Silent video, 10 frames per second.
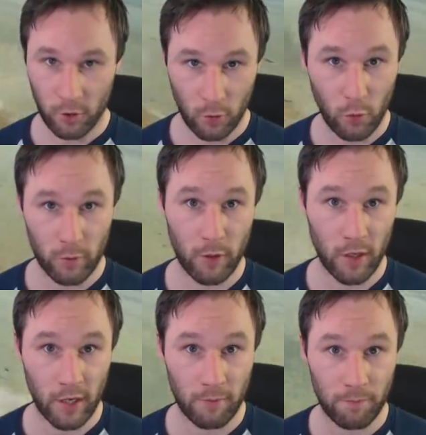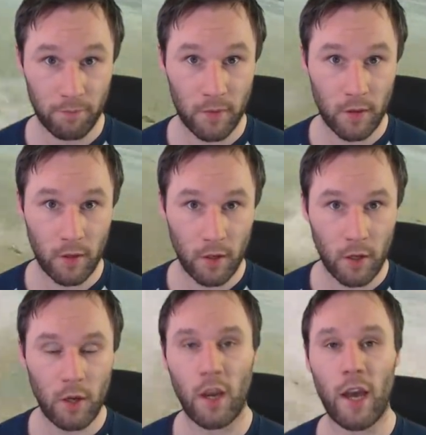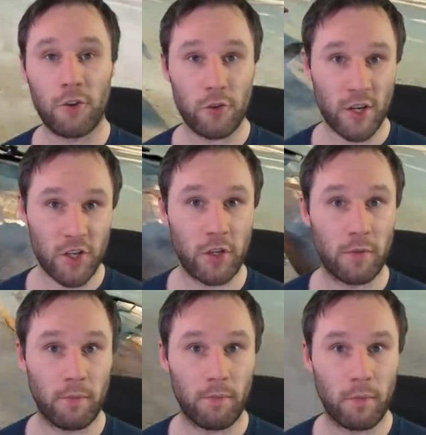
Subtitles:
the core community? Attrition.